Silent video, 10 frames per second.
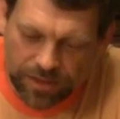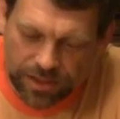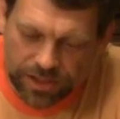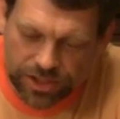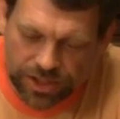We're
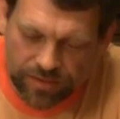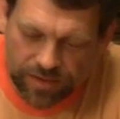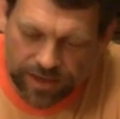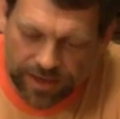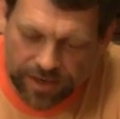gonna shove
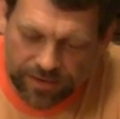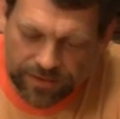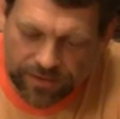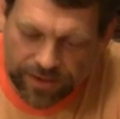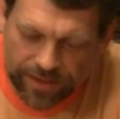it right down in
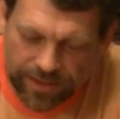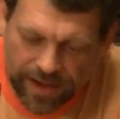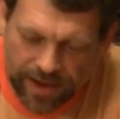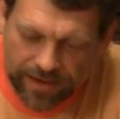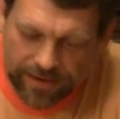there like
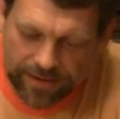that.